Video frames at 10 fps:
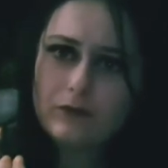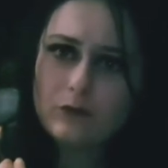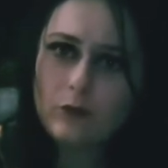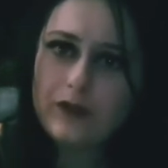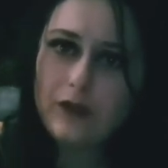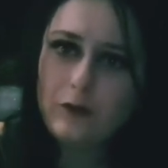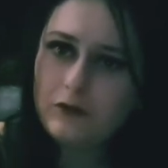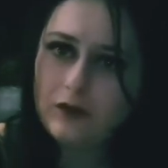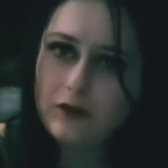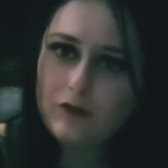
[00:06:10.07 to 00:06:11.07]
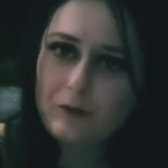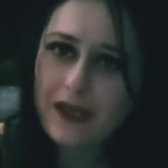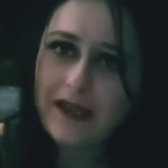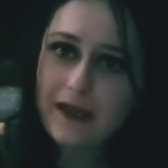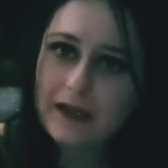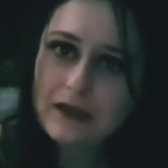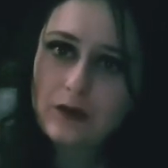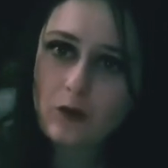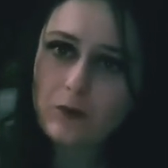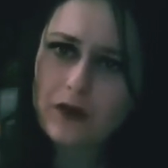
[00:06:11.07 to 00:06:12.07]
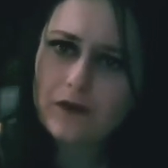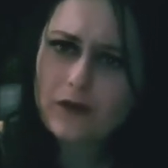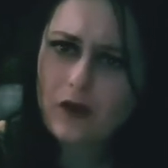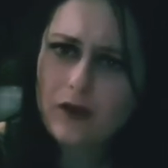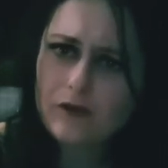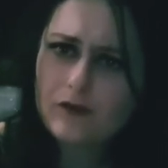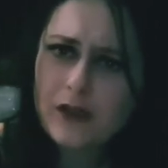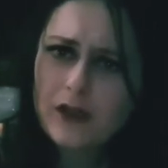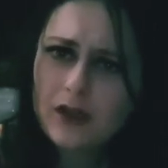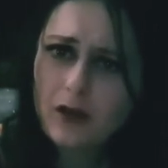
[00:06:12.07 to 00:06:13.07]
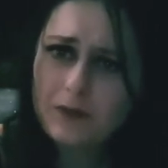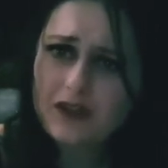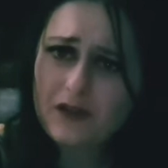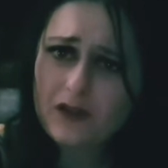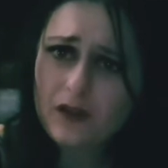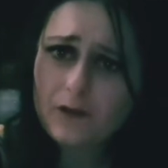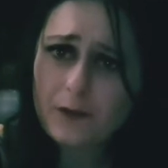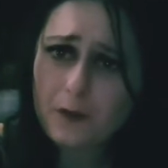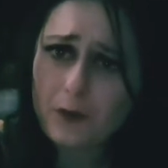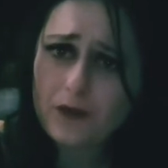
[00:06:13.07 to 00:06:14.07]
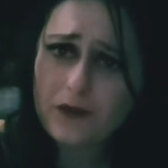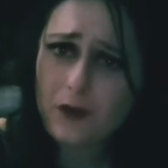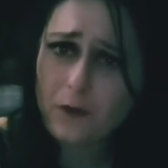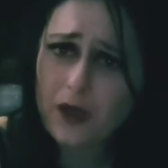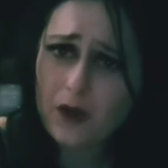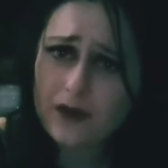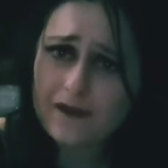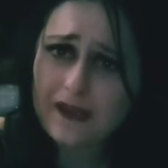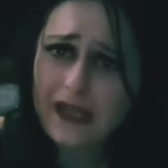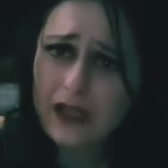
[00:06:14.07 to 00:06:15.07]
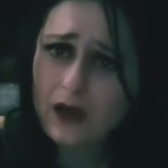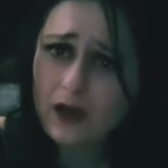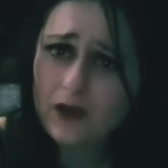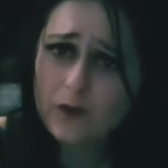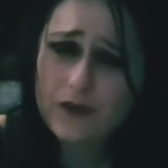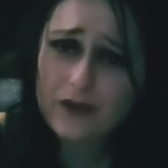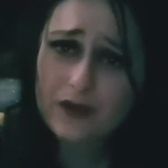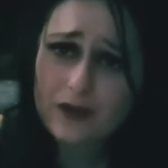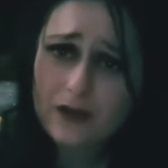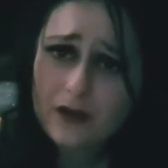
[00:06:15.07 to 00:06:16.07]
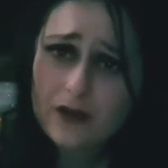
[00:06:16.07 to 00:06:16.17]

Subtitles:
reunion of pain, almost kind of coming to terms with what's going on in their lives. And